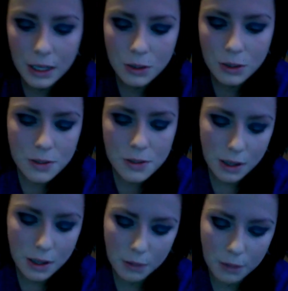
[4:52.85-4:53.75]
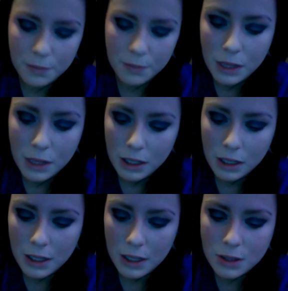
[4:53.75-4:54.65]
it's called Revlon Color
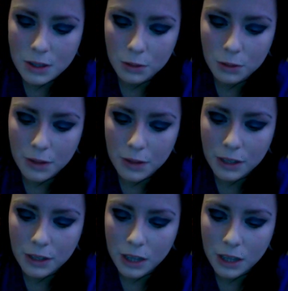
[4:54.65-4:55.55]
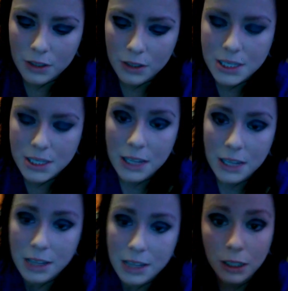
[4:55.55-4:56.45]
Stay, and it's kind of a liquid eye
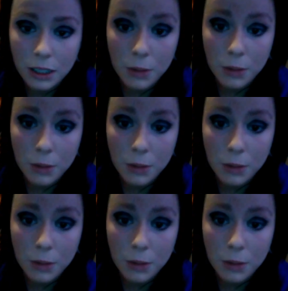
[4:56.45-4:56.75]
pen.